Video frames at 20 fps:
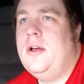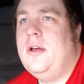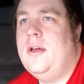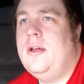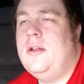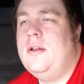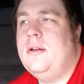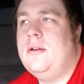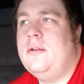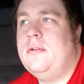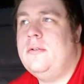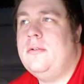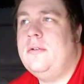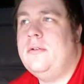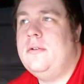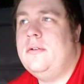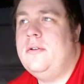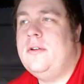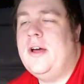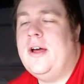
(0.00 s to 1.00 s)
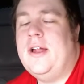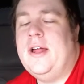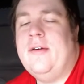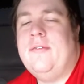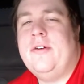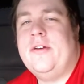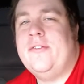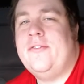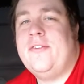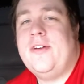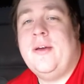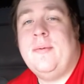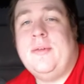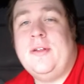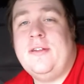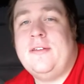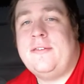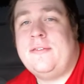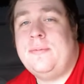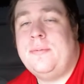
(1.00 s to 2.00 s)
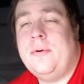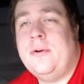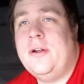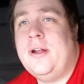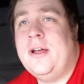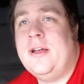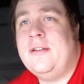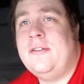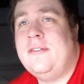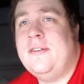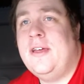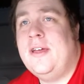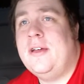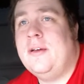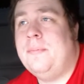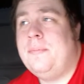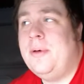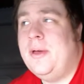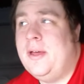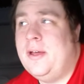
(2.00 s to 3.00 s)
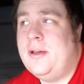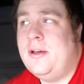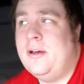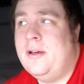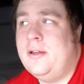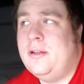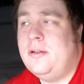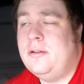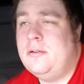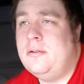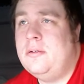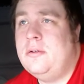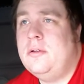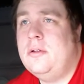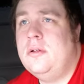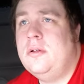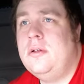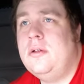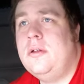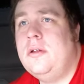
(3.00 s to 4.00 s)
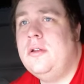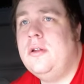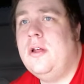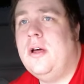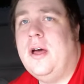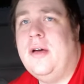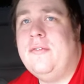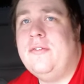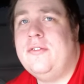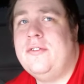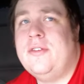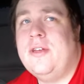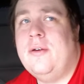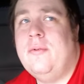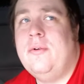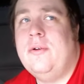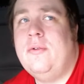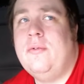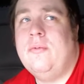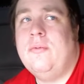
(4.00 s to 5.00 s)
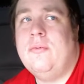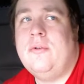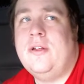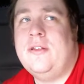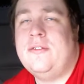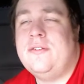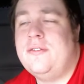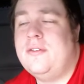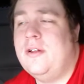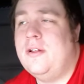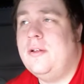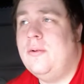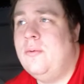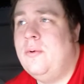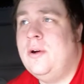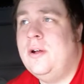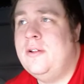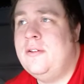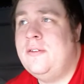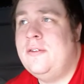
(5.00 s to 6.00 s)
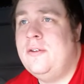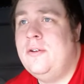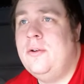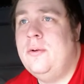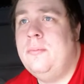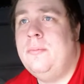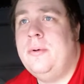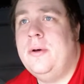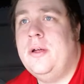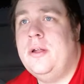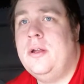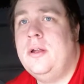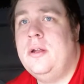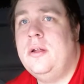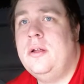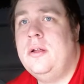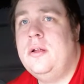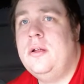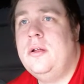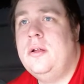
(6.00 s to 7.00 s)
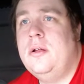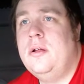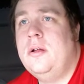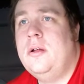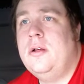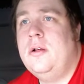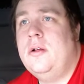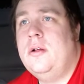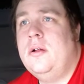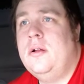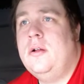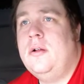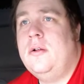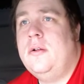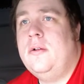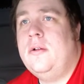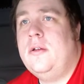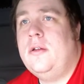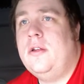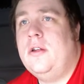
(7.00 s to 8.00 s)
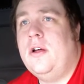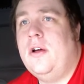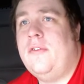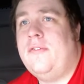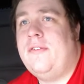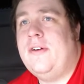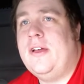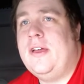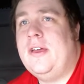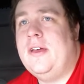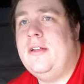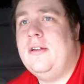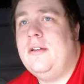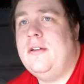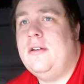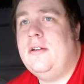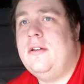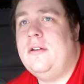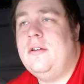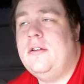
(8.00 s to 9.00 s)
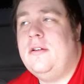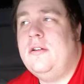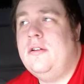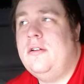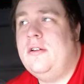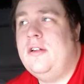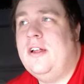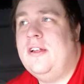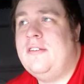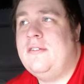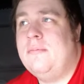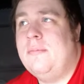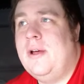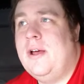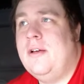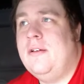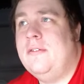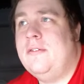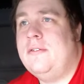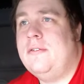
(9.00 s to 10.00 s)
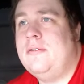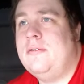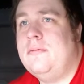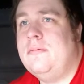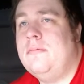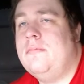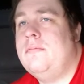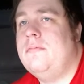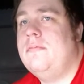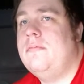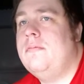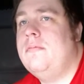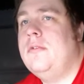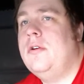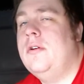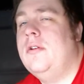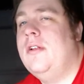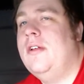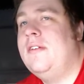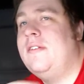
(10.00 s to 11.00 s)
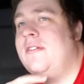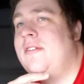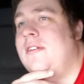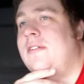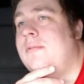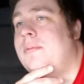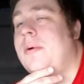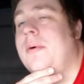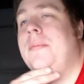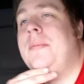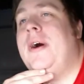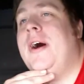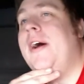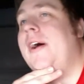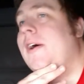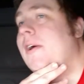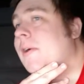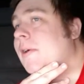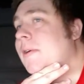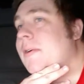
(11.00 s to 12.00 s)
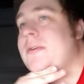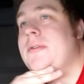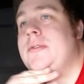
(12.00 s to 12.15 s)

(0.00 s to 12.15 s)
And not having a family to support, I can take a pay cut. You know, obviously I wouldn't necessarily want to, but you know, if I get less miles or less cents per mile